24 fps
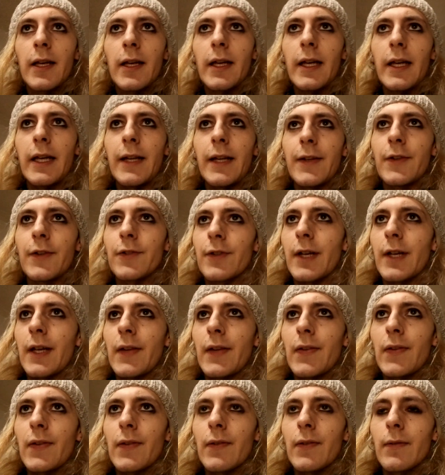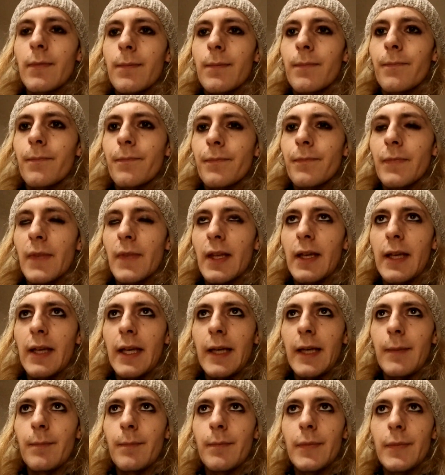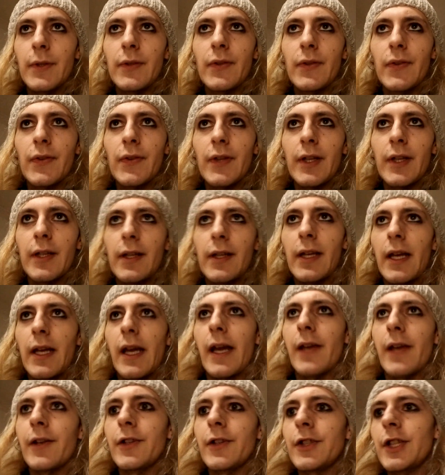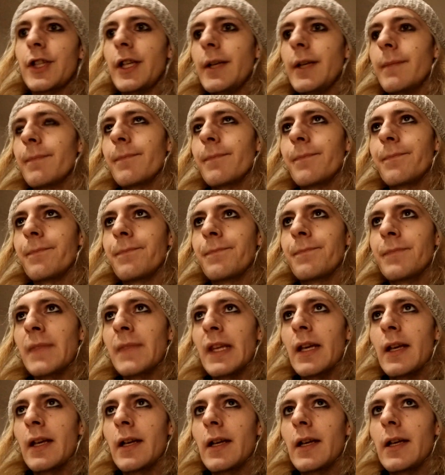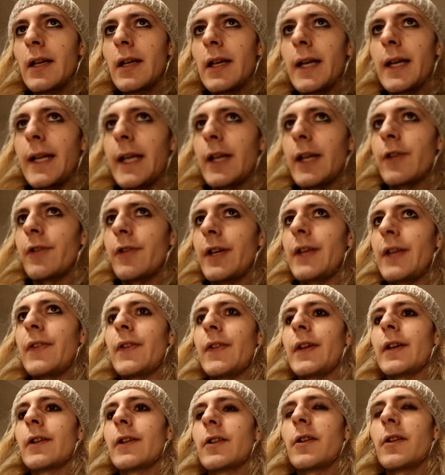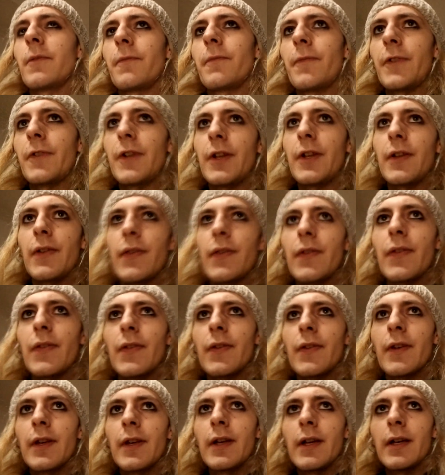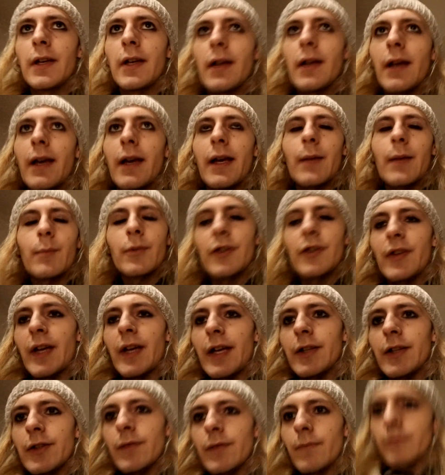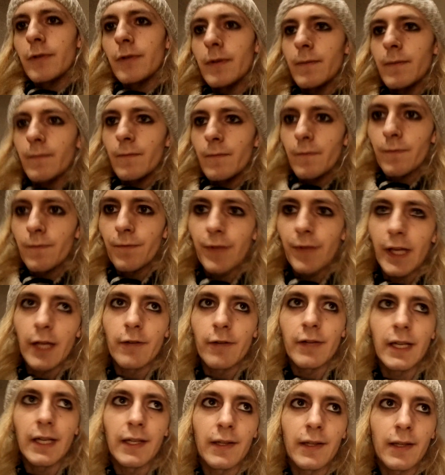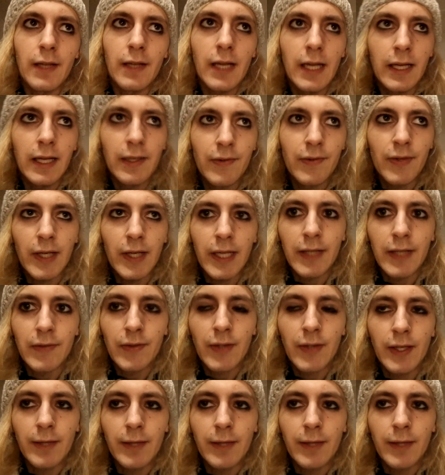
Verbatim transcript: interest, a boost in energy, an increase in confidence, and protection from fear and anxiety.